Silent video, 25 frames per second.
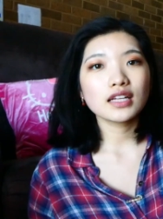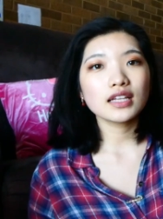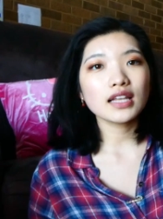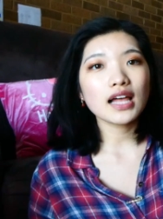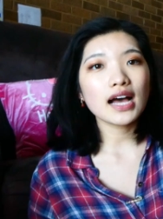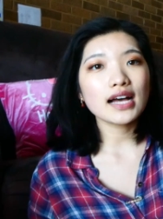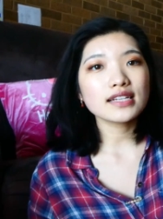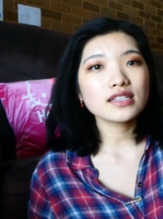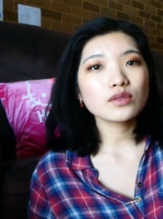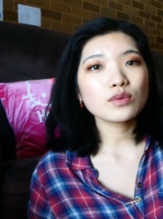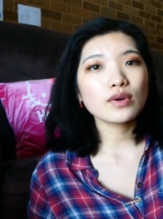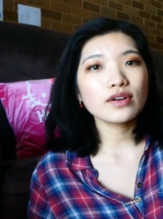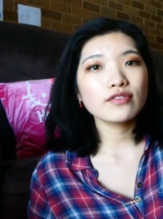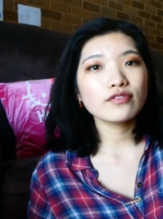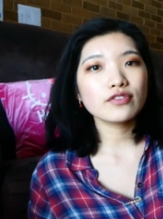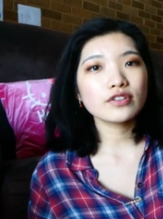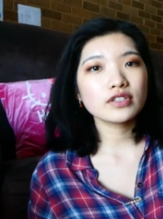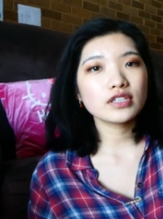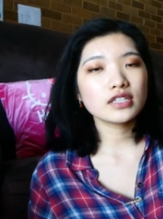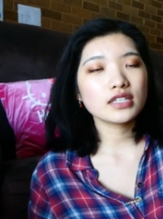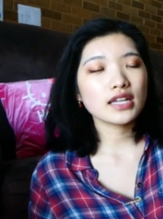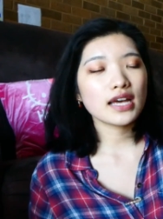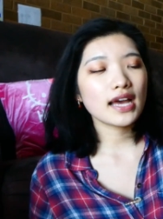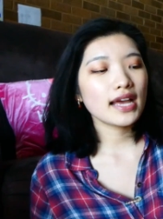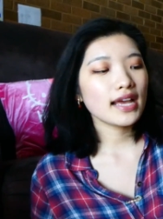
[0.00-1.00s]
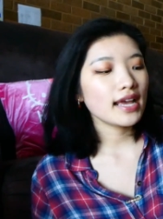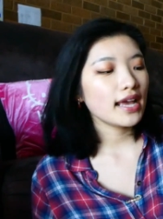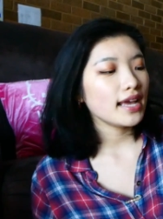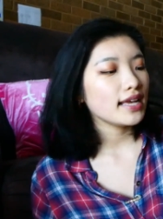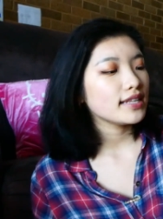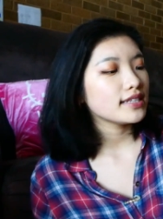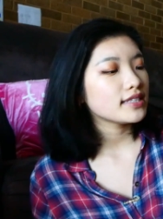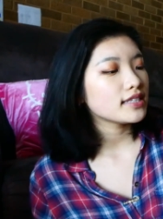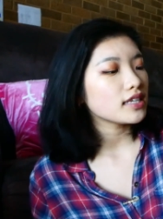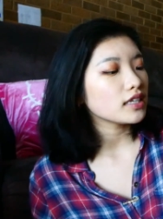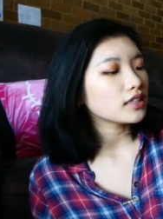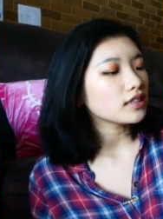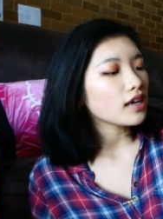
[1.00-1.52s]
The last one for today
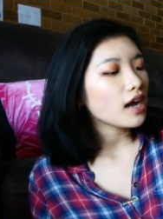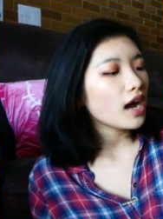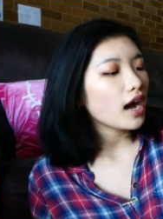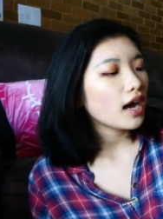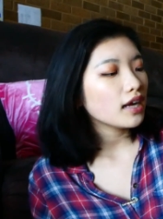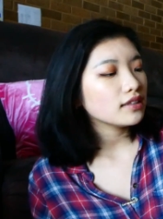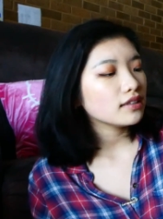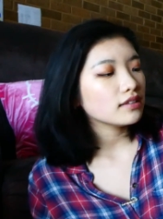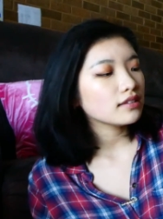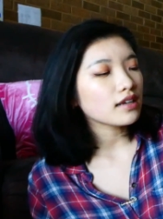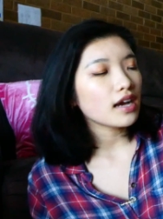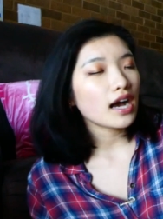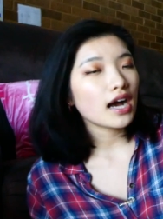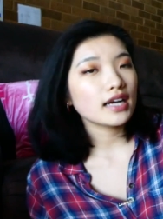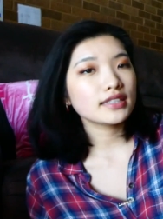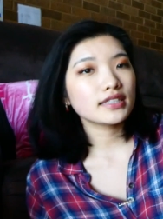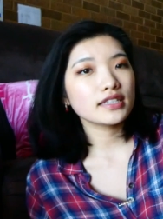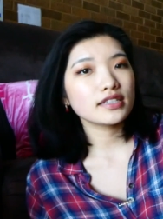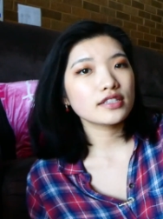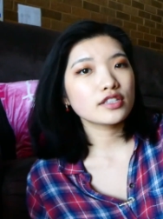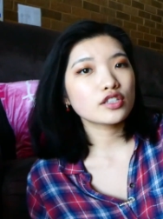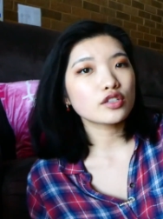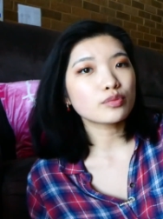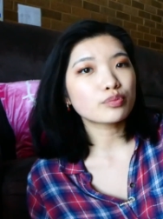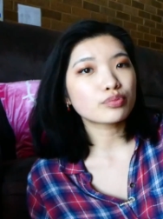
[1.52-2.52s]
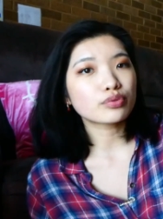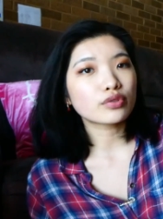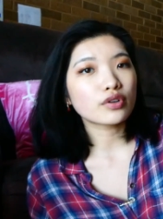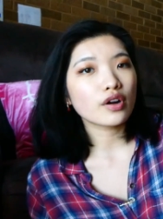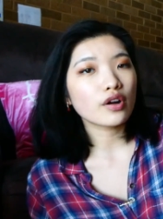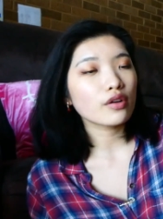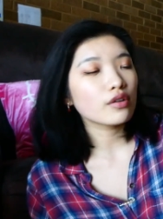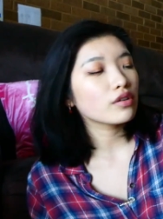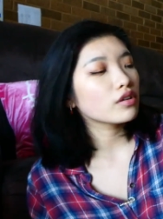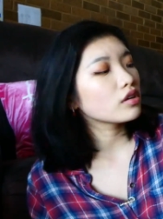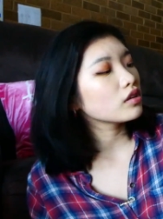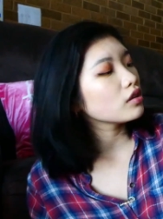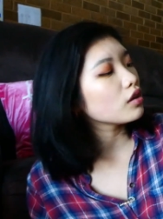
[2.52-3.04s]
is the Tarte Tarteist
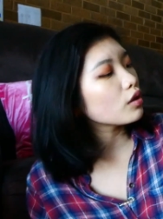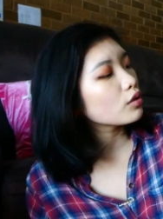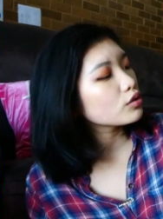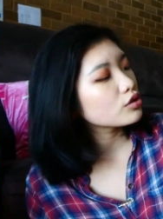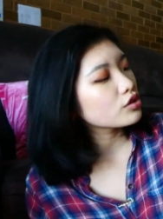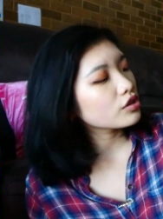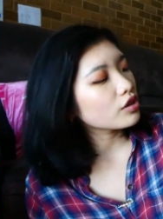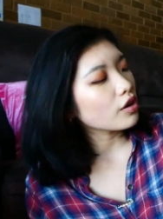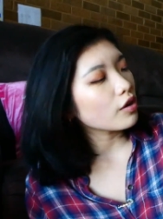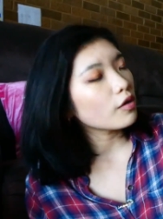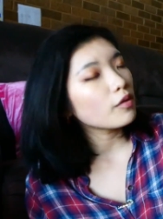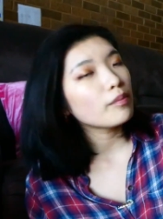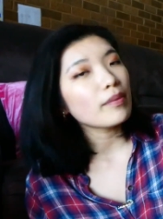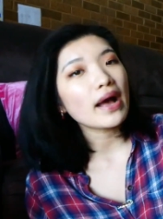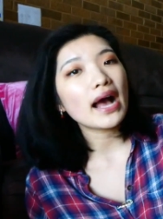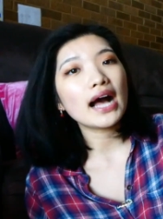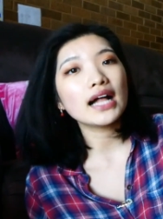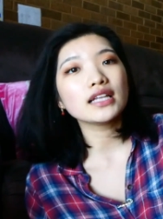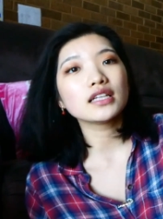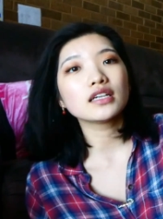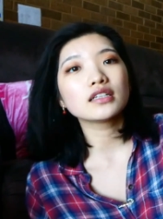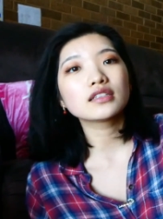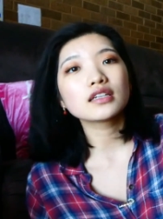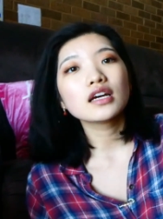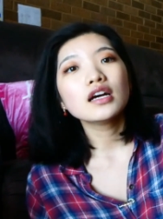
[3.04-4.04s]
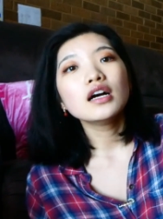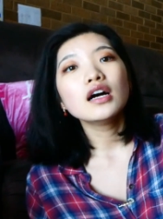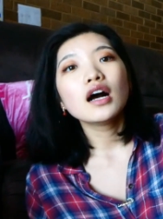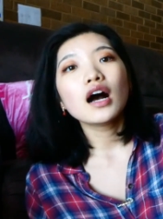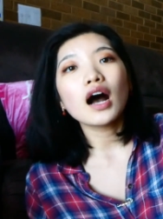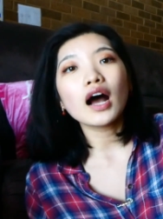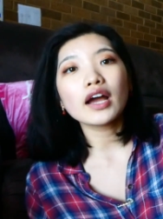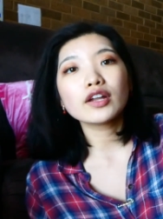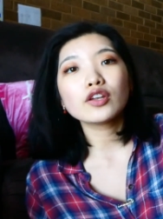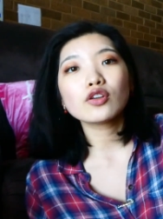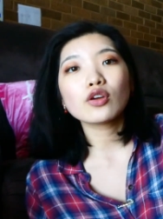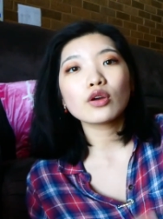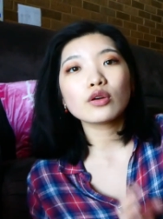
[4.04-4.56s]
Pro Glow to Go palette.
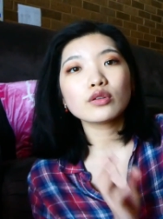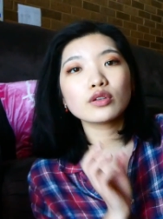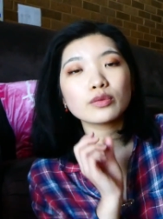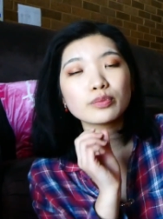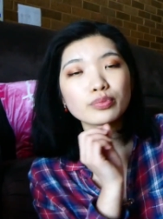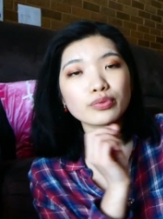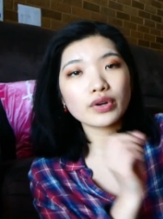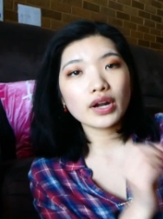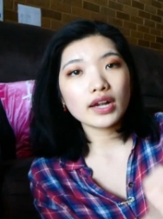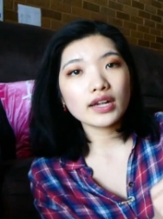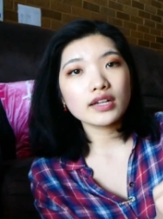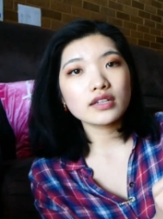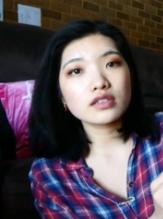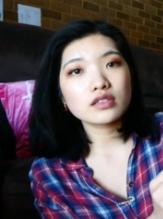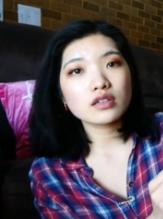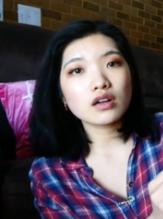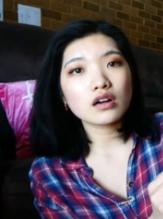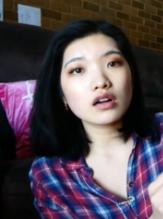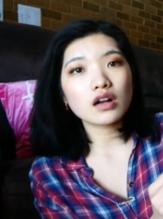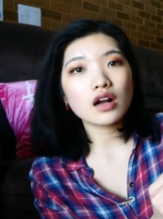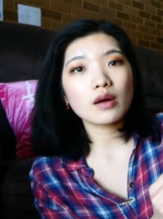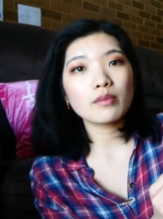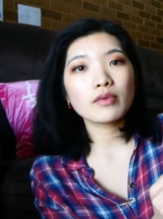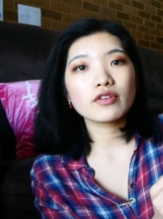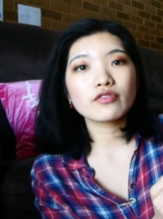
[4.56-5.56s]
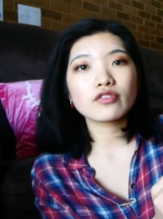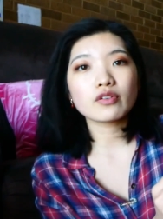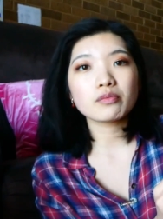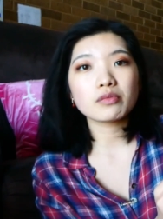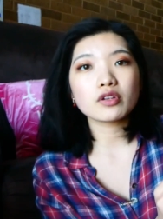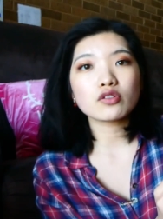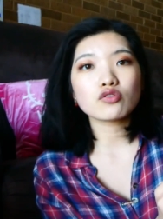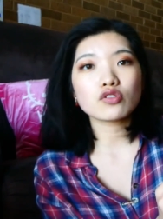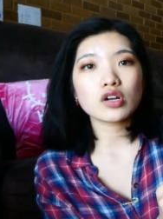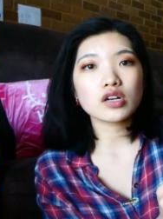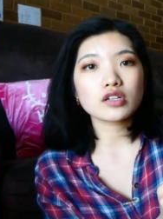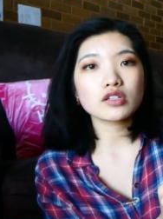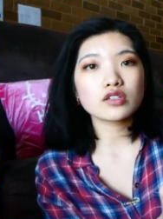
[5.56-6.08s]
I know the brand is not coming
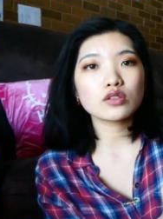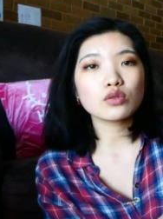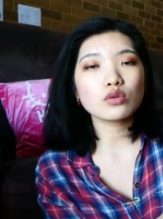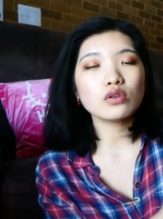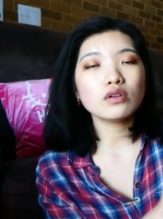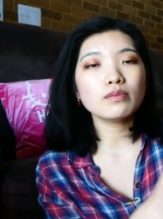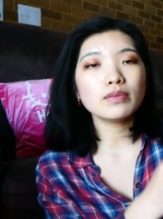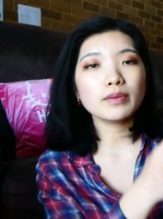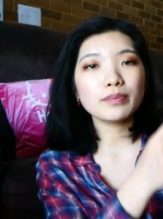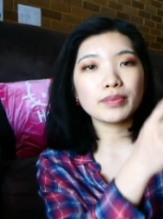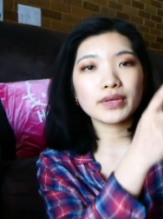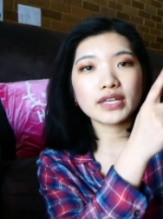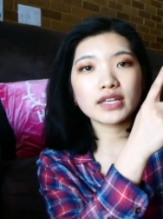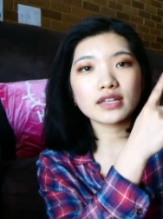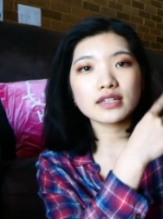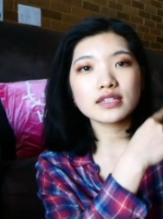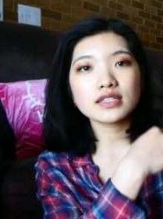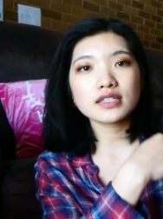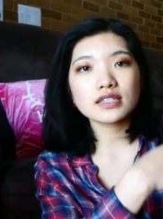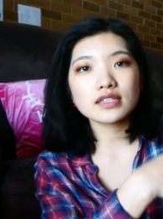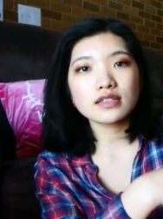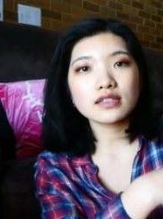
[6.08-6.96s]
from the drugstore, but because